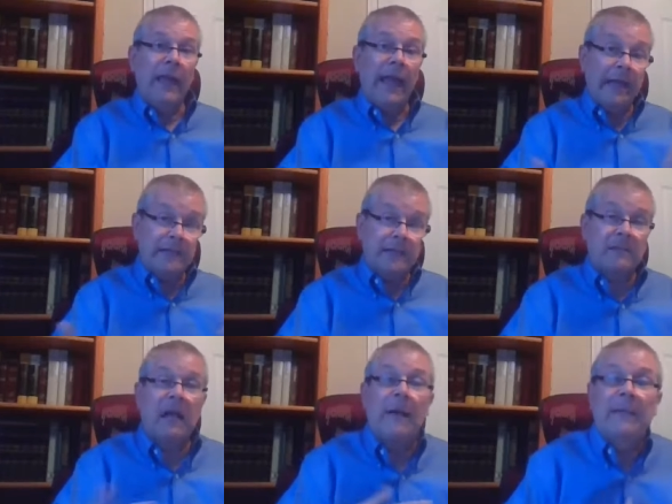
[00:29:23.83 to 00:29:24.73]
as is
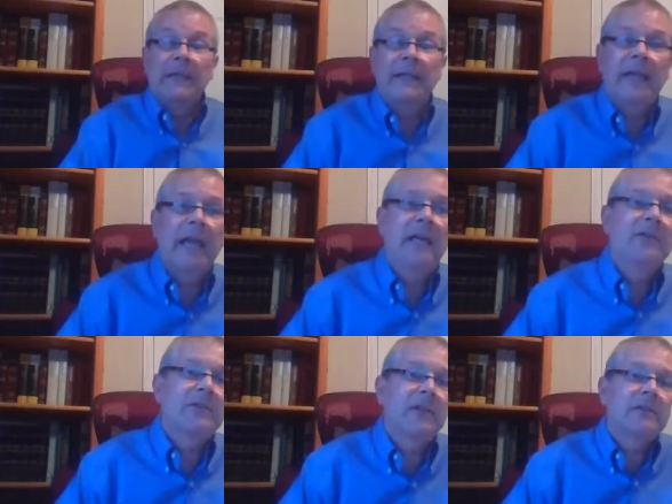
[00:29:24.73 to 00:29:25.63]
commonly the
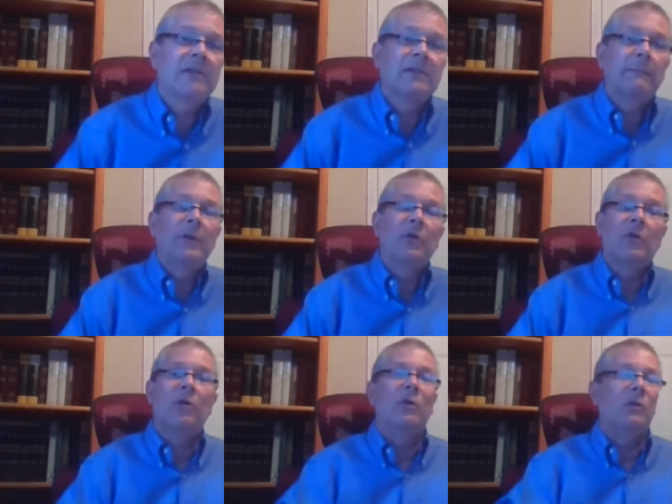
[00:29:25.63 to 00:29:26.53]
case. This is a
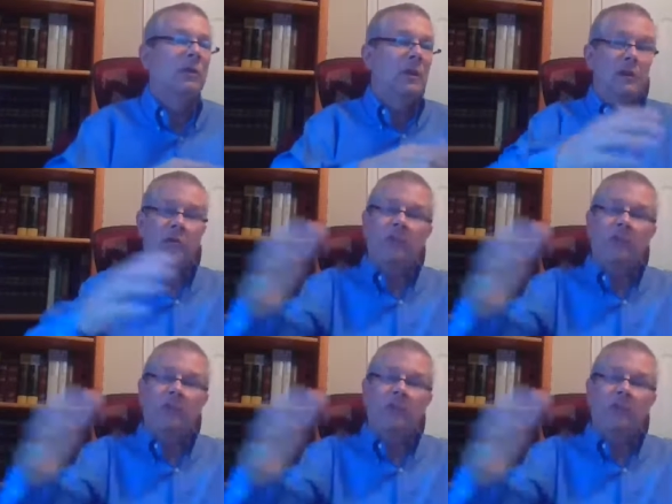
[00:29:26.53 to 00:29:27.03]
miracle to